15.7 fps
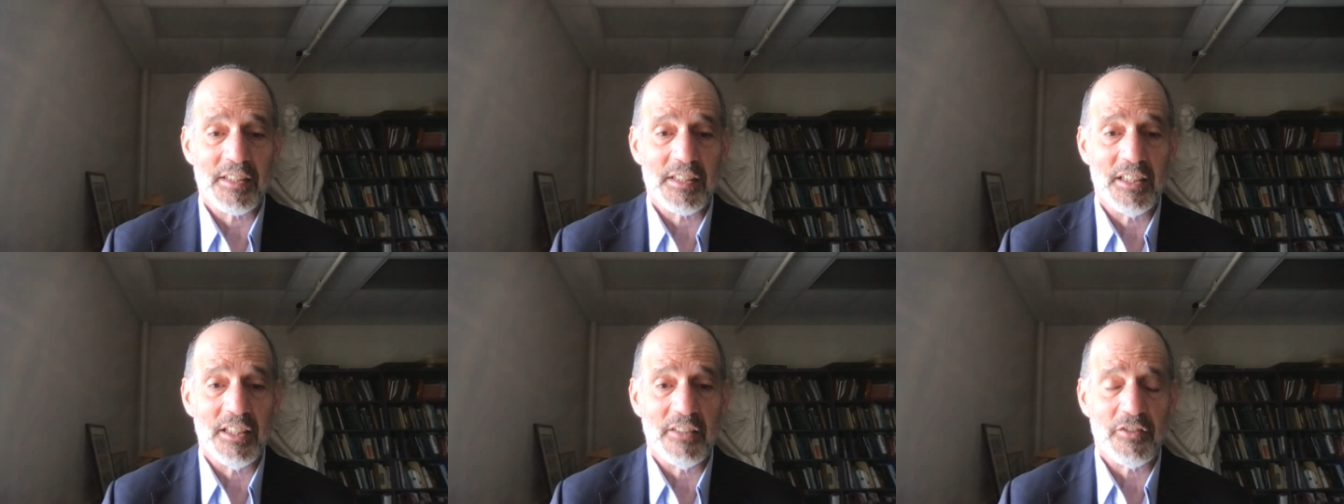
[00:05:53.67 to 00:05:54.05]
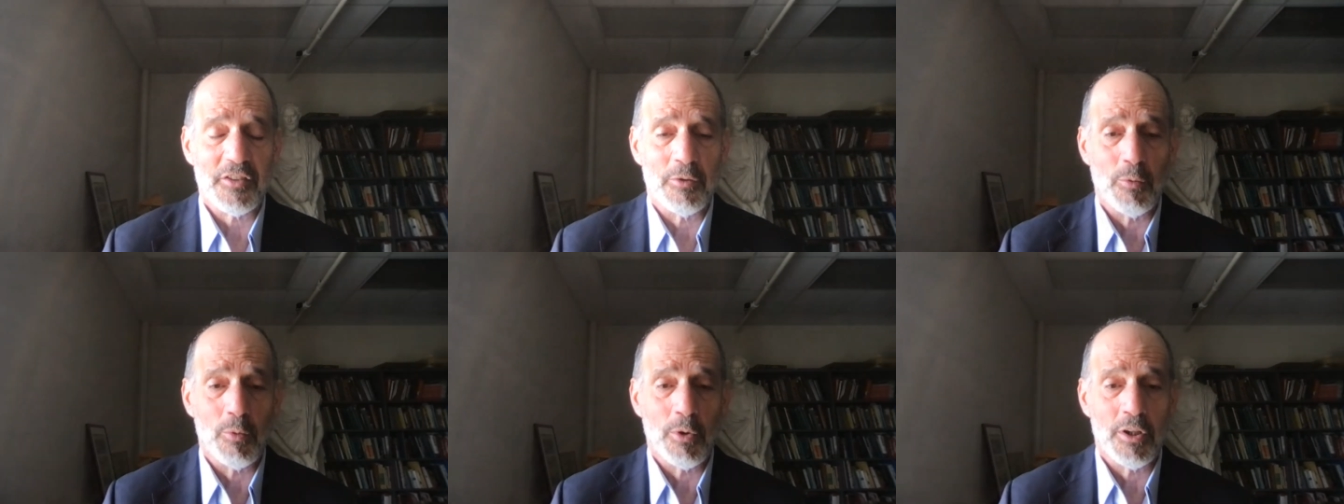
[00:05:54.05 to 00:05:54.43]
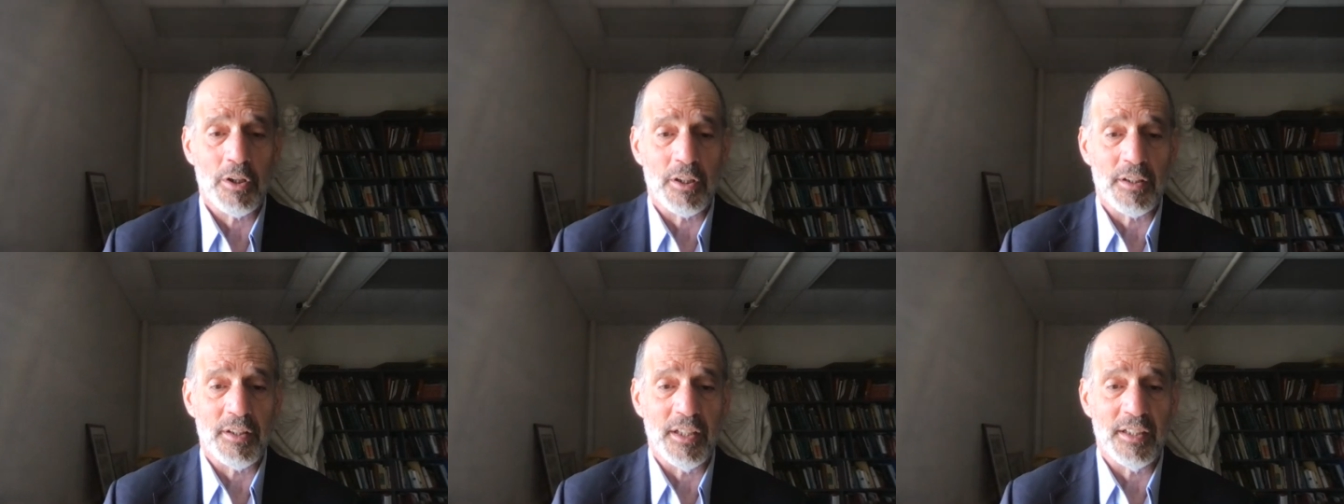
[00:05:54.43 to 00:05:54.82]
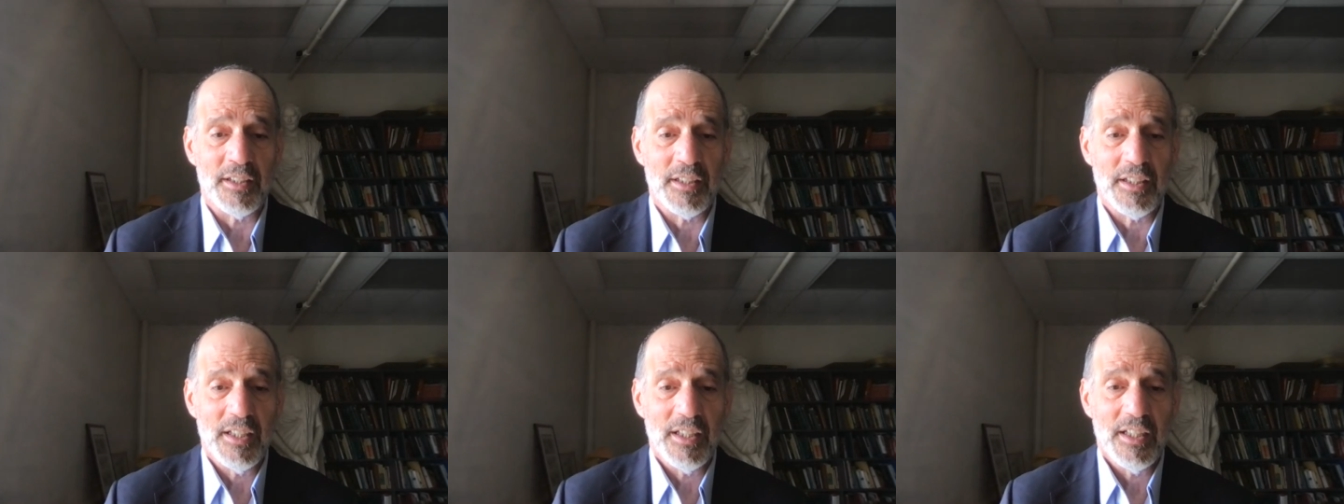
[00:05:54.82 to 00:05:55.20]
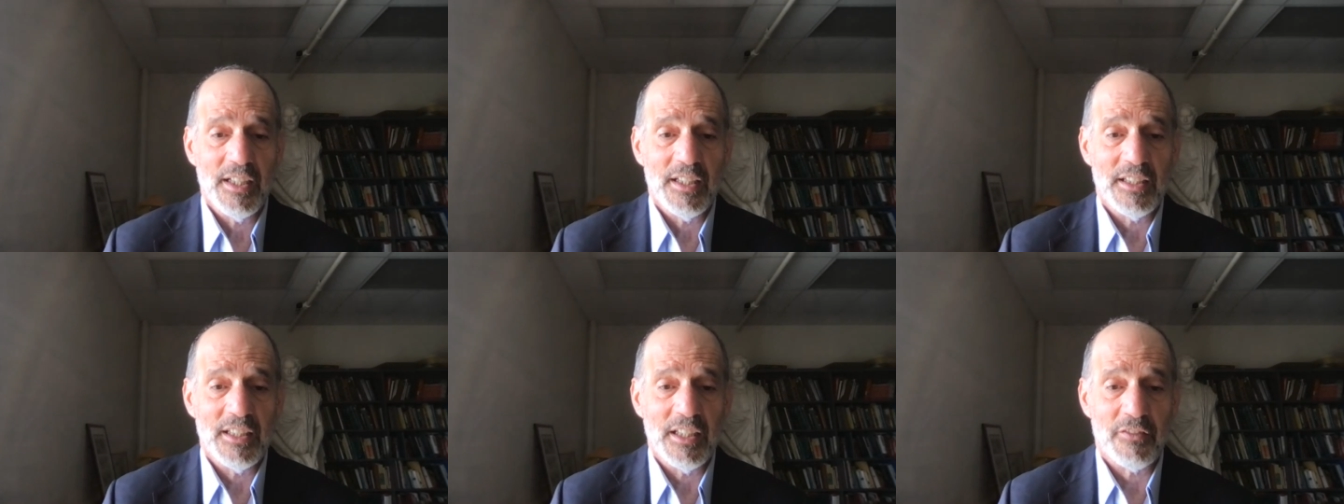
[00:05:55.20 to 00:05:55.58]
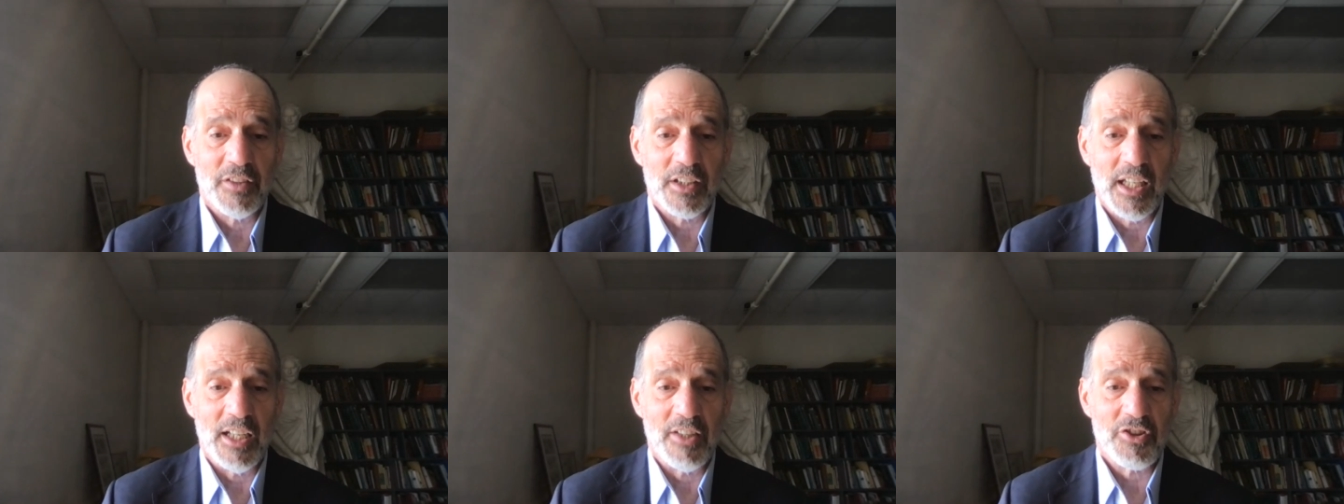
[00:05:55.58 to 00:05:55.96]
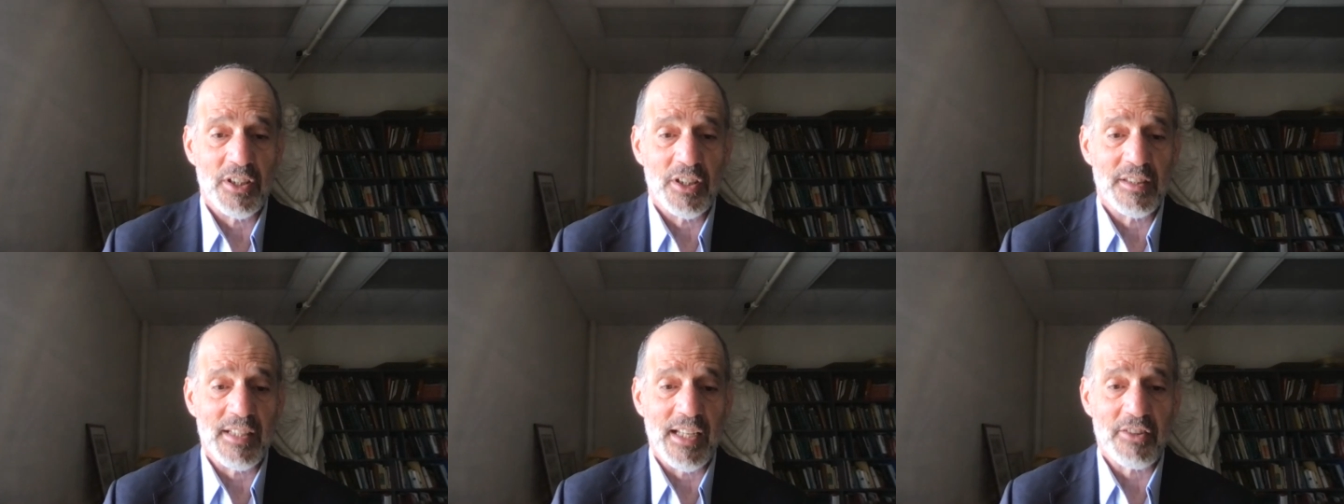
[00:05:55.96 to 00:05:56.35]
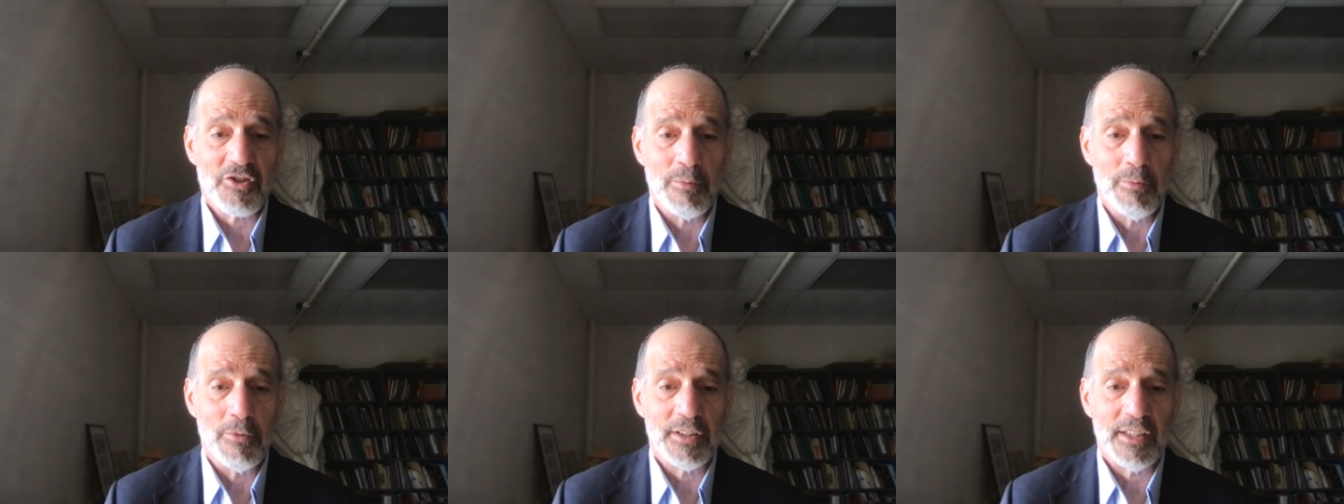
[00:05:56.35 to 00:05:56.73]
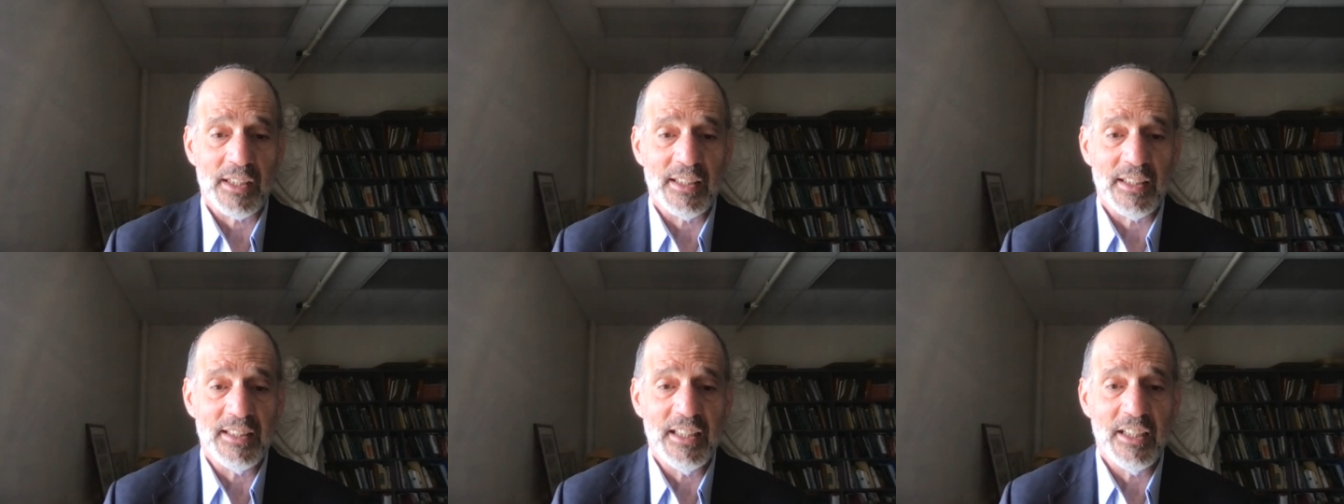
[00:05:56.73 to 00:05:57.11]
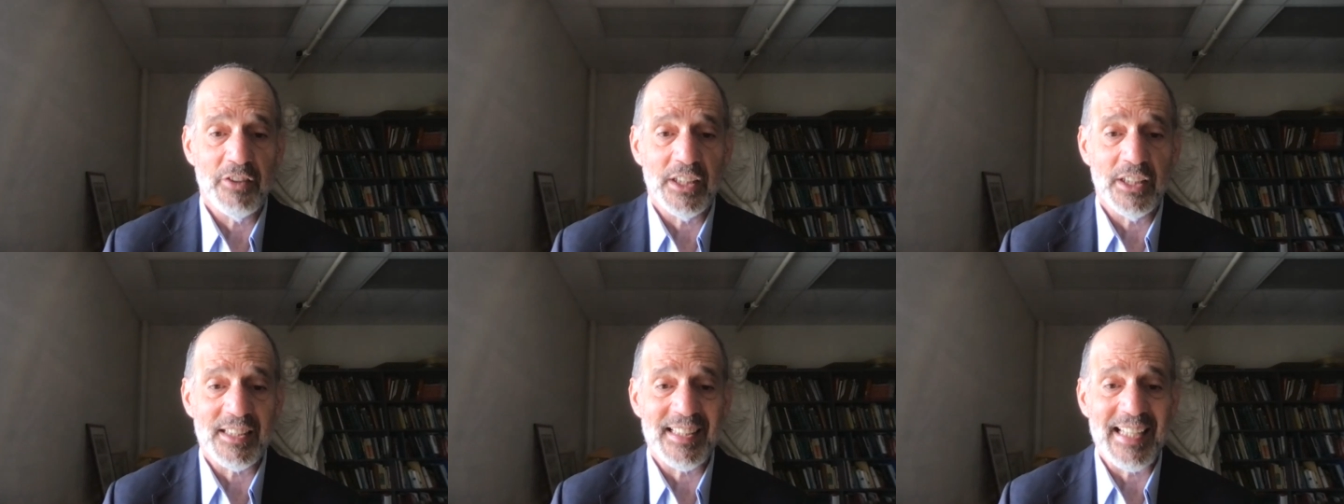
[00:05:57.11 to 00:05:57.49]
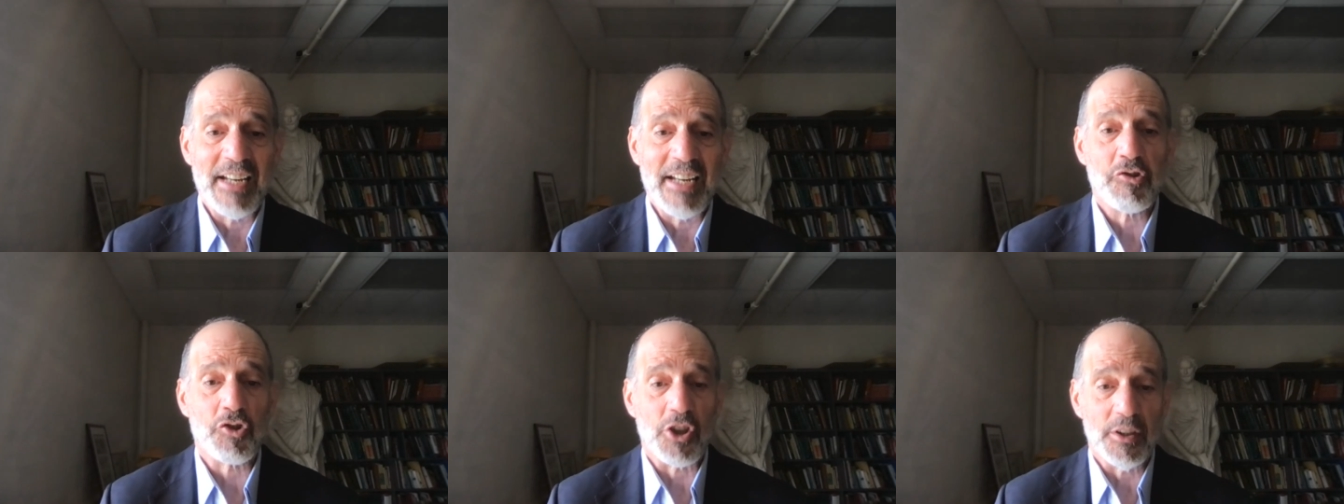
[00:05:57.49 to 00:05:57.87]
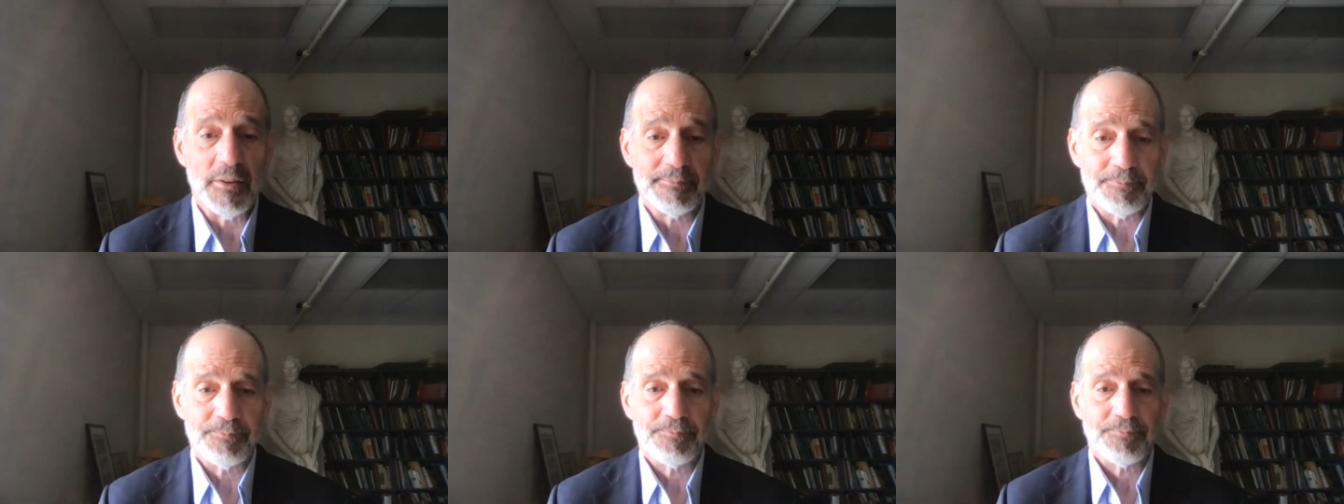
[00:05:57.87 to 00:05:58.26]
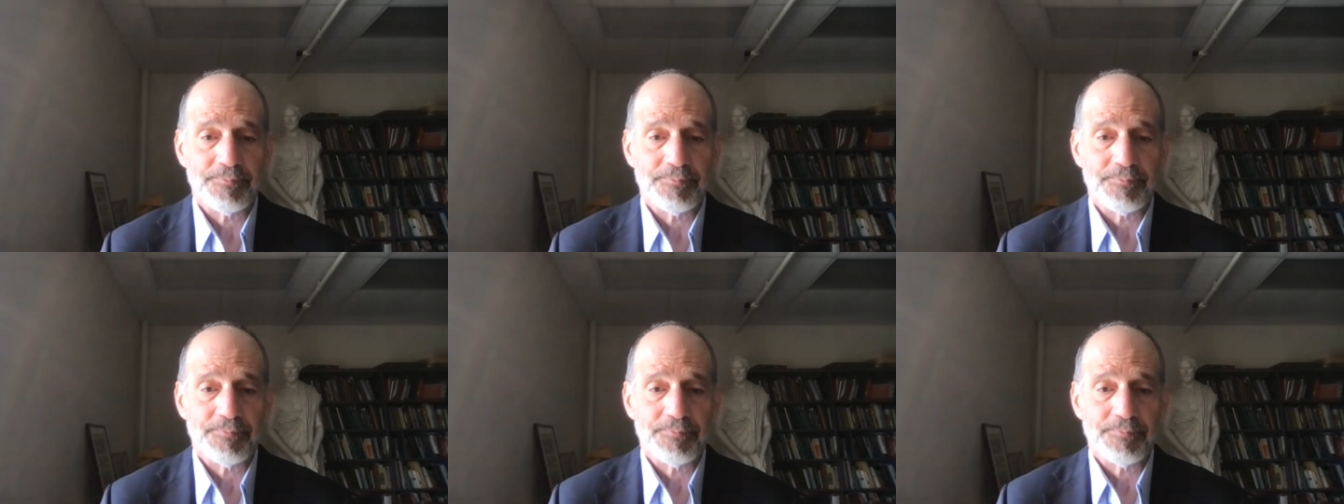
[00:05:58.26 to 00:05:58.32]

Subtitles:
It's a different word than deification. It's actually more like divinization.